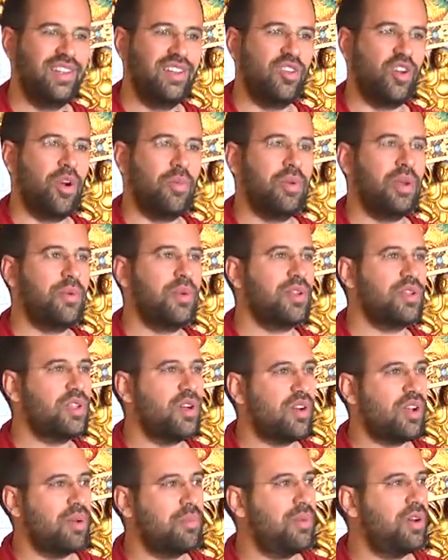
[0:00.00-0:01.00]
Normally we are
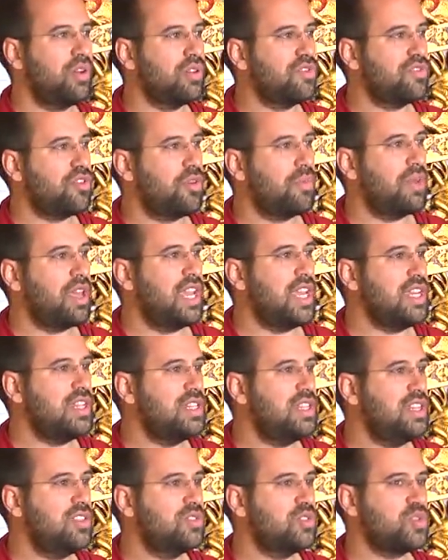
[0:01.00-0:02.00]
talking about from
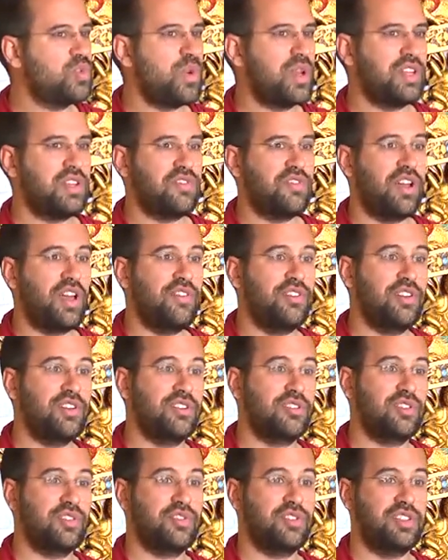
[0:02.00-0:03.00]
18 to 25
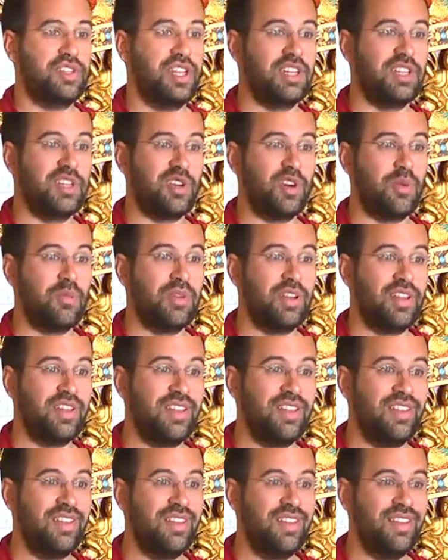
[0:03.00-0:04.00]
years of study normally.
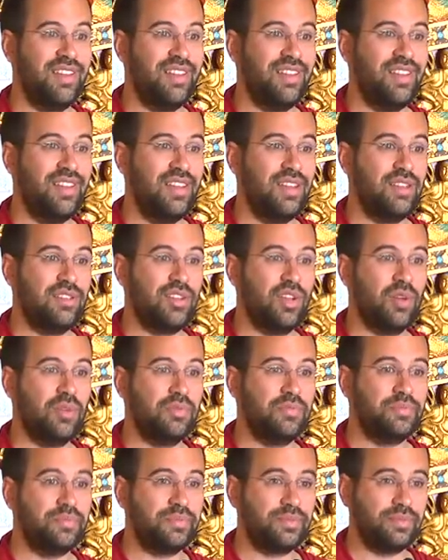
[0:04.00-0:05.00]

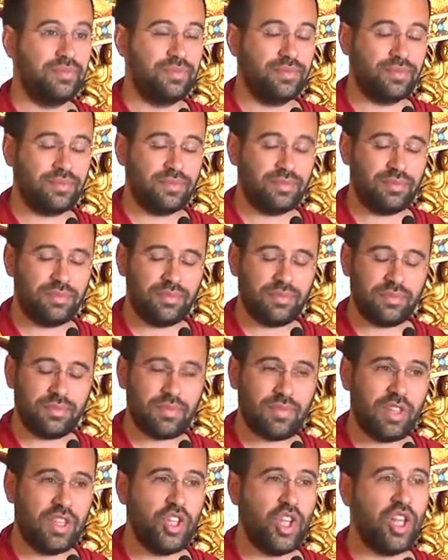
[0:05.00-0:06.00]
So,
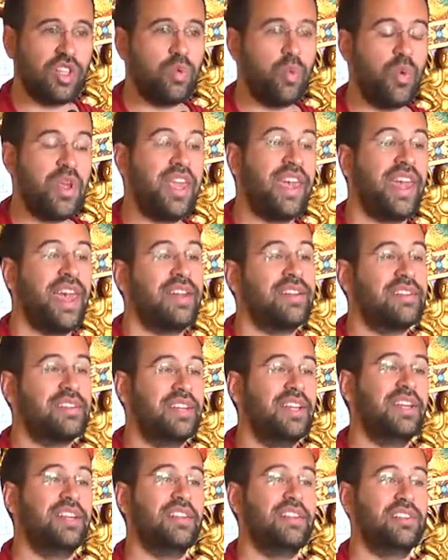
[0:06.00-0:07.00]
not weekend
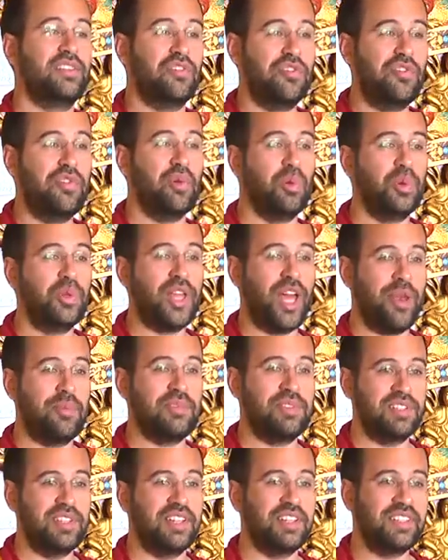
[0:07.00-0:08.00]
studies, full-time
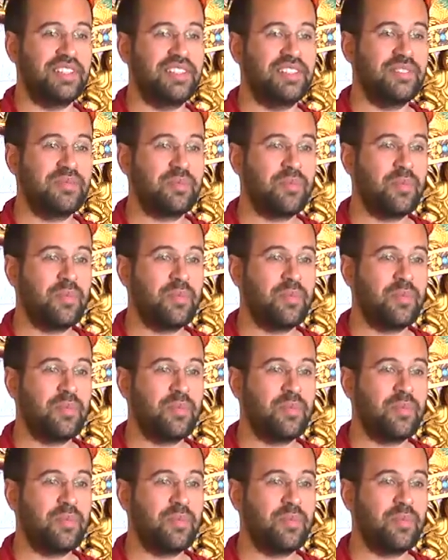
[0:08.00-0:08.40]
studies.